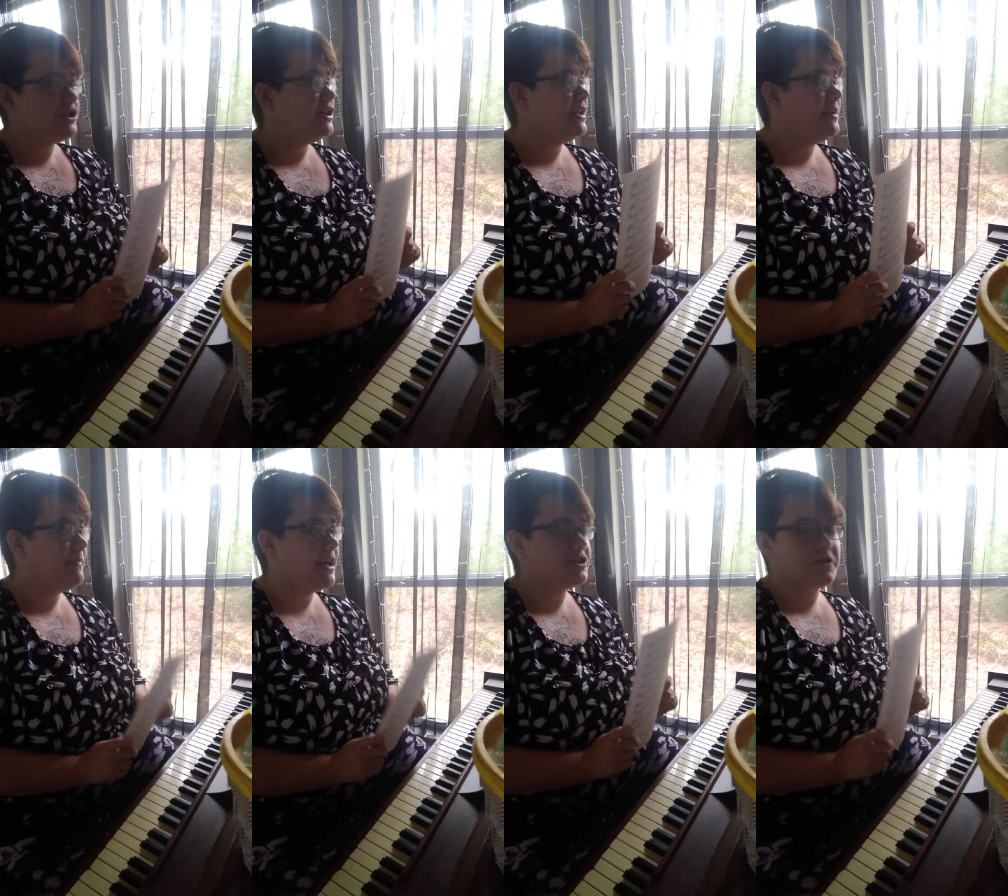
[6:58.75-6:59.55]
G
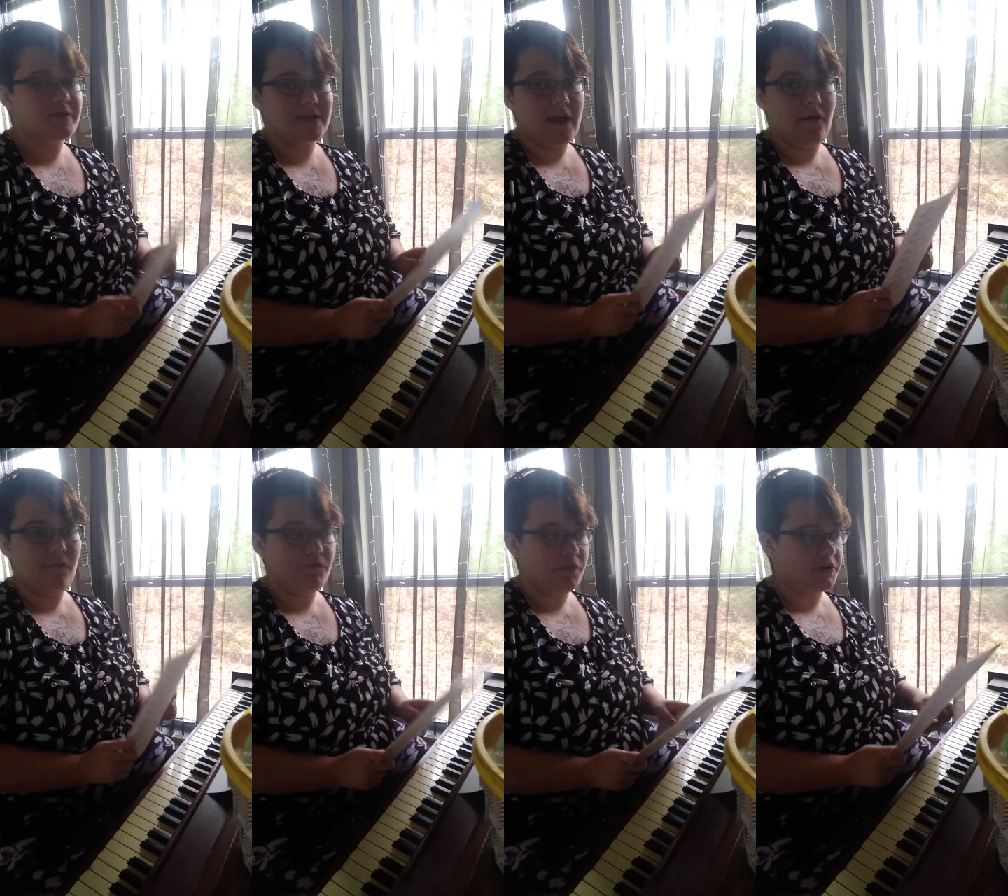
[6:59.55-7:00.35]
major
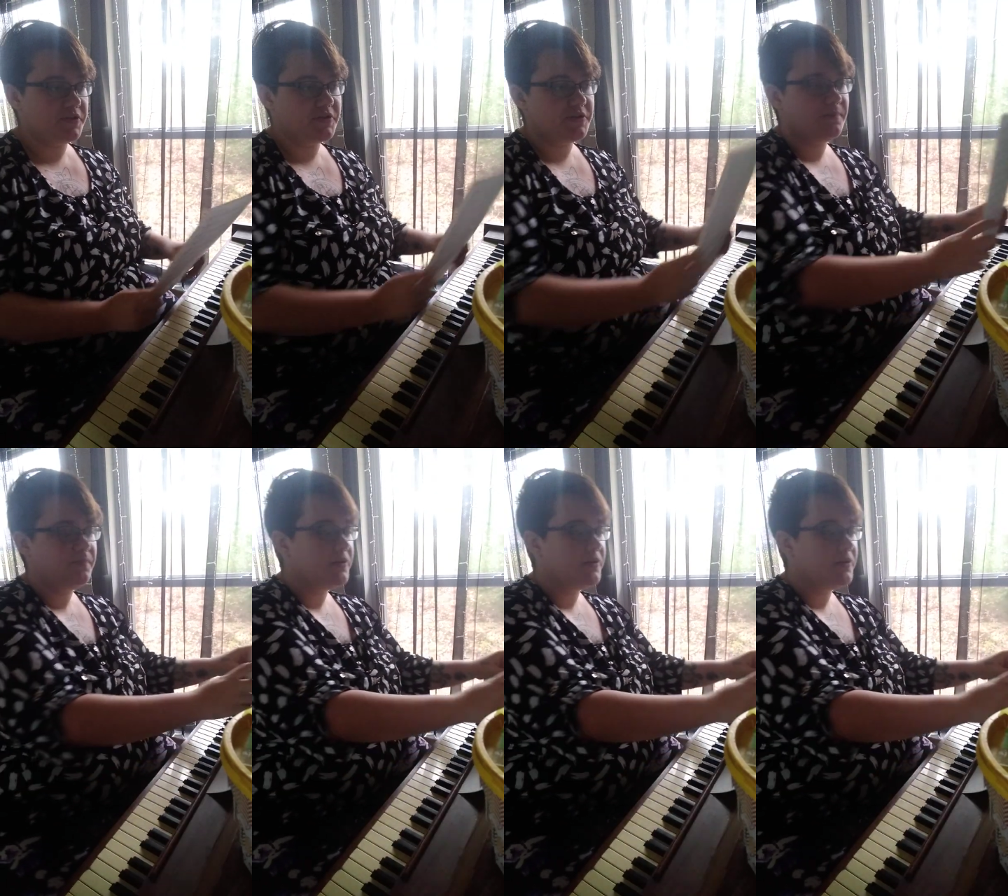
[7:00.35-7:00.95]
scale first.